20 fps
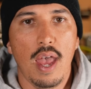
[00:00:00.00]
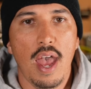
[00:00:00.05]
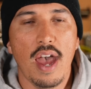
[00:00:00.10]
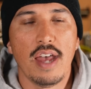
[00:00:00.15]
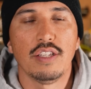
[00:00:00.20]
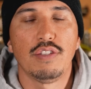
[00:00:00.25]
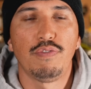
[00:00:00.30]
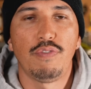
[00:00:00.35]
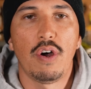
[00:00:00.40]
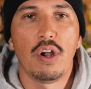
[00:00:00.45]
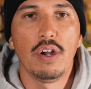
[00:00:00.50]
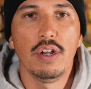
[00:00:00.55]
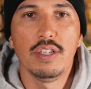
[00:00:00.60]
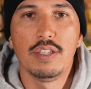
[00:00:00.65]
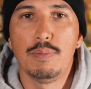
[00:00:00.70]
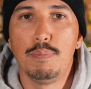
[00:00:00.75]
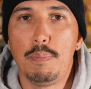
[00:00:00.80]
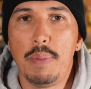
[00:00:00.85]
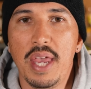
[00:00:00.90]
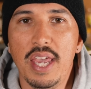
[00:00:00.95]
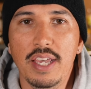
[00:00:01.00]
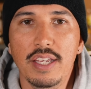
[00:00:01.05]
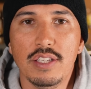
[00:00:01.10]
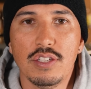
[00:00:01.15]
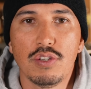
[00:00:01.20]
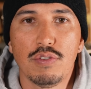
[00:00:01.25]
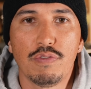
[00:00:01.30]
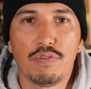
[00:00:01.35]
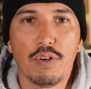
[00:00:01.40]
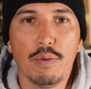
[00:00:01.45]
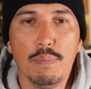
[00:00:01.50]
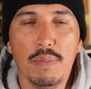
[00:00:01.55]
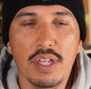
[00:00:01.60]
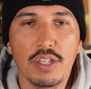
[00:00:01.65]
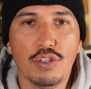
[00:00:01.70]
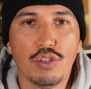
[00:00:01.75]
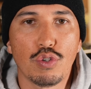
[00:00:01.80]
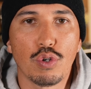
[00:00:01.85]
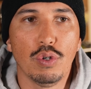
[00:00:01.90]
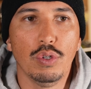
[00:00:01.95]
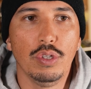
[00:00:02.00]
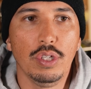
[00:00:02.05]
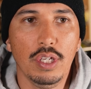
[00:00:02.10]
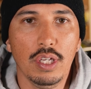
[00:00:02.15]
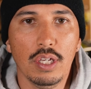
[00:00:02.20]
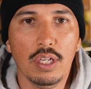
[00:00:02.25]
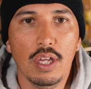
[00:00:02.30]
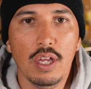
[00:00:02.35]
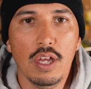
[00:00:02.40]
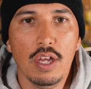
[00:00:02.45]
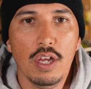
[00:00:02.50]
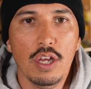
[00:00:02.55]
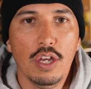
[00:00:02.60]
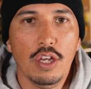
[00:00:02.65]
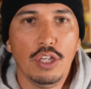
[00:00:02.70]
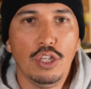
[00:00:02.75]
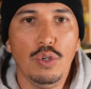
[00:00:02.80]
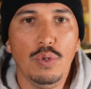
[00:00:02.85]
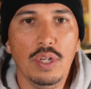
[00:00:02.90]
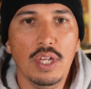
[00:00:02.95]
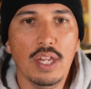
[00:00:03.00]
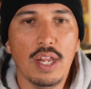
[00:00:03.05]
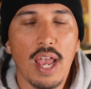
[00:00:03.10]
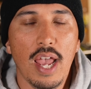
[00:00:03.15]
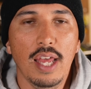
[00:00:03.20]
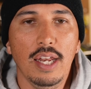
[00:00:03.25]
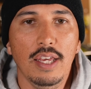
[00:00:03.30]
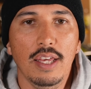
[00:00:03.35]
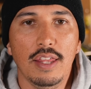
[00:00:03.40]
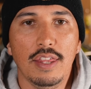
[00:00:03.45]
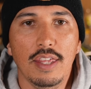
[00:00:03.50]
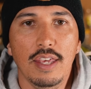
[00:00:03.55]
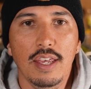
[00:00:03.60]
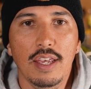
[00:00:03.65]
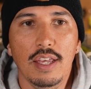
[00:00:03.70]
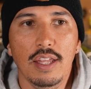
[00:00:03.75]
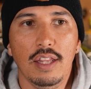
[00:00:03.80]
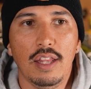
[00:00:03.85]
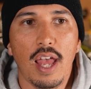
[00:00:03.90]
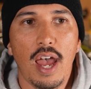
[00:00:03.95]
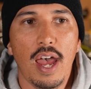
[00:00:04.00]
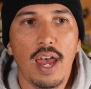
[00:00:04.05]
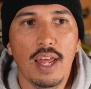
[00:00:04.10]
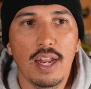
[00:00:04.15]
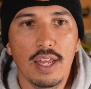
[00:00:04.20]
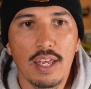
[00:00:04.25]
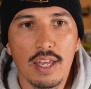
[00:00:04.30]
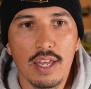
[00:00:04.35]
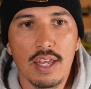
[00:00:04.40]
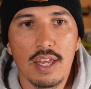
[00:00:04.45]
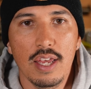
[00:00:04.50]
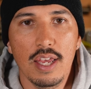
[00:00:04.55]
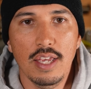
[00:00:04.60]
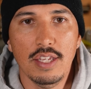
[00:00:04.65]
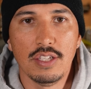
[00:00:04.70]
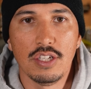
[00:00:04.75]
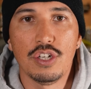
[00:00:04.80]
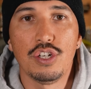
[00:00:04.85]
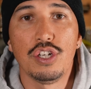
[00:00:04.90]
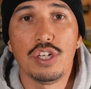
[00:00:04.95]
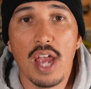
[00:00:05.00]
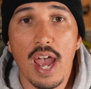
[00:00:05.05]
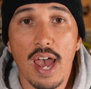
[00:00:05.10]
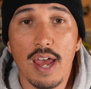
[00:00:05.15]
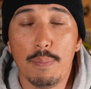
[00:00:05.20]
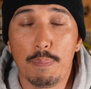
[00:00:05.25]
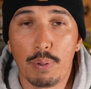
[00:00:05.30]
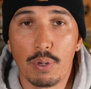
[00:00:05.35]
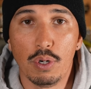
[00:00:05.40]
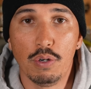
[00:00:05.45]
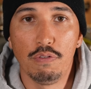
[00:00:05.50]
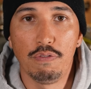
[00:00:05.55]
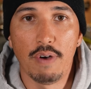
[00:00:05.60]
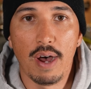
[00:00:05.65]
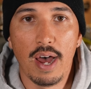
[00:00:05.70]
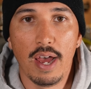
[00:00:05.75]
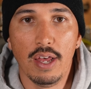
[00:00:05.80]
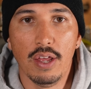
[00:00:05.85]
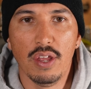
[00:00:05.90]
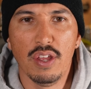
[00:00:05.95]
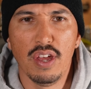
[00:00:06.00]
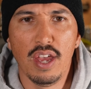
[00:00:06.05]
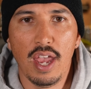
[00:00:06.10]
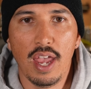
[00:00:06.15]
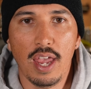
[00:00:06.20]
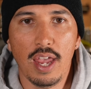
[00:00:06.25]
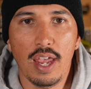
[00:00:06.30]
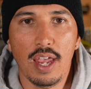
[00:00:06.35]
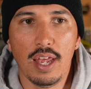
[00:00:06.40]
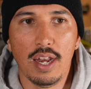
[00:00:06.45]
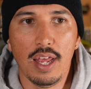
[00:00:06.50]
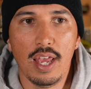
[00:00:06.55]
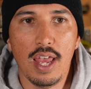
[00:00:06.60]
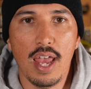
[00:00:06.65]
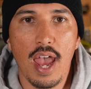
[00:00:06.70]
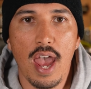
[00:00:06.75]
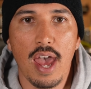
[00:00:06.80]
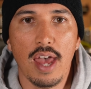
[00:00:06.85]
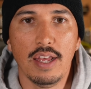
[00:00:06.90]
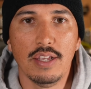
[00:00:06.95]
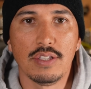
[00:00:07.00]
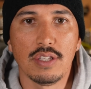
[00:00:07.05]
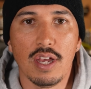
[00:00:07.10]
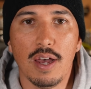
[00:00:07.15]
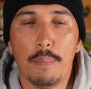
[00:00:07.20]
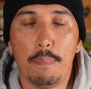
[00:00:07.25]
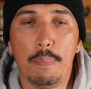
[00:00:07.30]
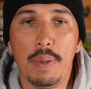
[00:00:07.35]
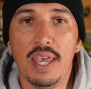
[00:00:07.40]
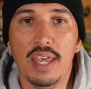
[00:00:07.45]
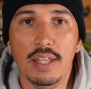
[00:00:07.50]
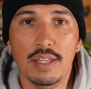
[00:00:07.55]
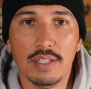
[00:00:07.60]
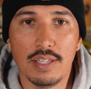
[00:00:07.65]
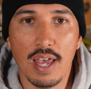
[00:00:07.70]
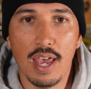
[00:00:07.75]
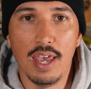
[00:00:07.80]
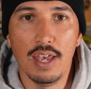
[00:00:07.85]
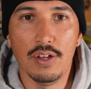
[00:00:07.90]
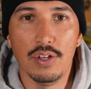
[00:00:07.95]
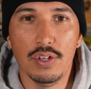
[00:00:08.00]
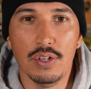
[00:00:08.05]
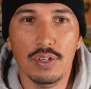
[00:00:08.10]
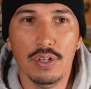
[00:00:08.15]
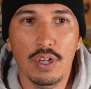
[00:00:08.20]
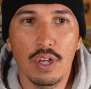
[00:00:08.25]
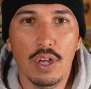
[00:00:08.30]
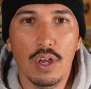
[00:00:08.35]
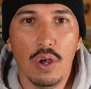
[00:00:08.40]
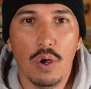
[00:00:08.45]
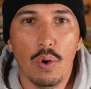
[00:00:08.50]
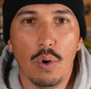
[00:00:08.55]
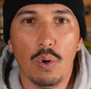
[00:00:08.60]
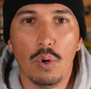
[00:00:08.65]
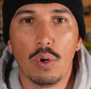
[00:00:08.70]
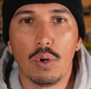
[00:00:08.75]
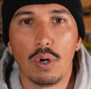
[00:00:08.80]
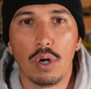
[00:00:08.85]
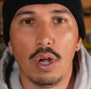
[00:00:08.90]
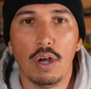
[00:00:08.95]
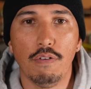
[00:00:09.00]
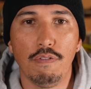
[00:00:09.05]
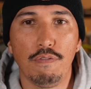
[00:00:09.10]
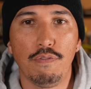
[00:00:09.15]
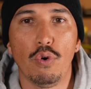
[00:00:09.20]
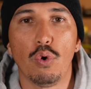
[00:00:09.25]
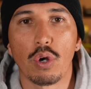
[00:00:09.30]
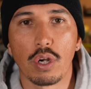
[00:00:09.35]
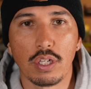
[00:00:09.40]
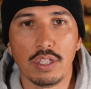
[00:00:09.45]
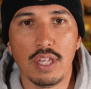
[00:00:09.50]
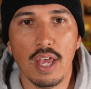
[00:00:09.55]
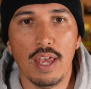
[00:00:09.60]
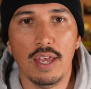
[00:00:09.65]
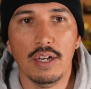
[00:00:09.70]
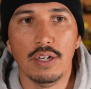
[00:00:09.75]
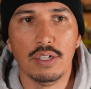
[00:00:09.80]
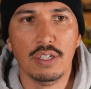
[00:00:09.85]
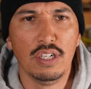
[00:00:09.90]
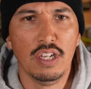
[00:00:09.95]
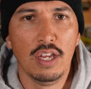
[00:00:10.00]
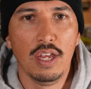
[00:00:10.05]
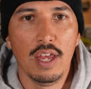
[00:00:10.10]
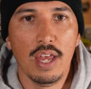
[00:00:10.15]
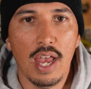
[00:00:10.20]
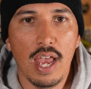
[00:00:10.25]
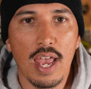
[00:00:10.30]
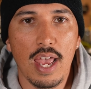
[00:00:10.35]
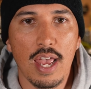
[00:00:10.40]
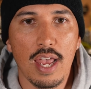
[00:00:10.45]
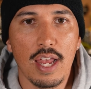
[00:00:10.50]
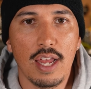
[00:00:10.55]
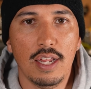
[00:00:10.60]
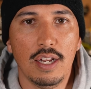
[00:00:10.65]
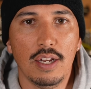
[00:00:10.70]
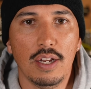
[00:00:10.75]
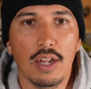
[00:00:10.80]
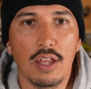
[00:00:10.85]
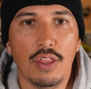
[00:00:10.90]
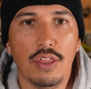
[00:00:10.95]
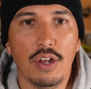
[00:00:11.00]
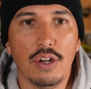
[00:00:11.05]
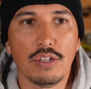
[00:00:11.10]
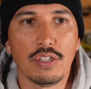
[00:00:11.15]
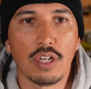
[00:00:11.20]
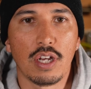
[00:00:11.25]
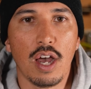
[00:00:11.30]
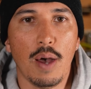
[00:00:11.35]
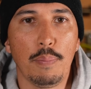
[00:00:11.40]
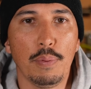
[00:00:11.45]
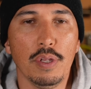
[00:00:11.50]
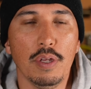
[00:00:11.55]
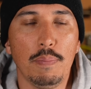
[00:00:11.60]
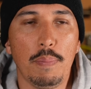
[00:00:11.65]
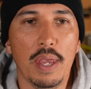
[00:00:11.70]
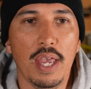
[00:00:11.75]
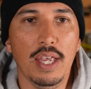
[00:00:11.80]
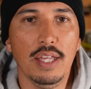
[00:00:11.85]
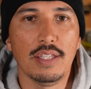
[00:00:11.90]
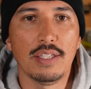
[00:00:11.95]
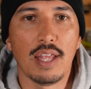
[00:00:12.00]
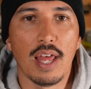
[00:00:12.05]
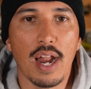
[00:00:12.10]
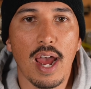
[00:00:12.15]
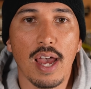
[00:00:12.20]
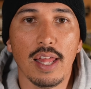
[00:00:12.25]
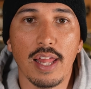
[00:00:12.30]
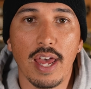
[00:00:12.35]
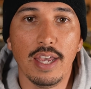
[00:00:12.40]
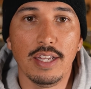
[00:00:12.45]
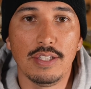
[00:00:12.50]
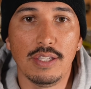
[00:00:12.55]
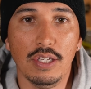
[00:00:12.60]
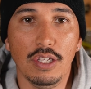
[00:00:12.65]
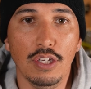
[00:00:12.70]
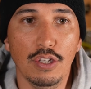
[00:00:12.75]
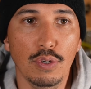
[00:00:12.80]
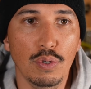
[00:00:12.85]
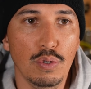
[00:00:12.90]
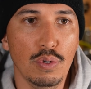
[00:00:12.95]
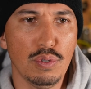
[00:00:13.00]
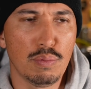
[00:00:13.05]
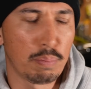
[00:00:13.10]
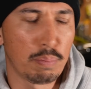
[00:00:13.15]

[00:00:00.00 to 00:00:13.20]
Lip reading: As far as baits for mid-strolling, you need anything that is a shad profile and it has a pintail or a fork tail. And there's a couple of baits that I like to use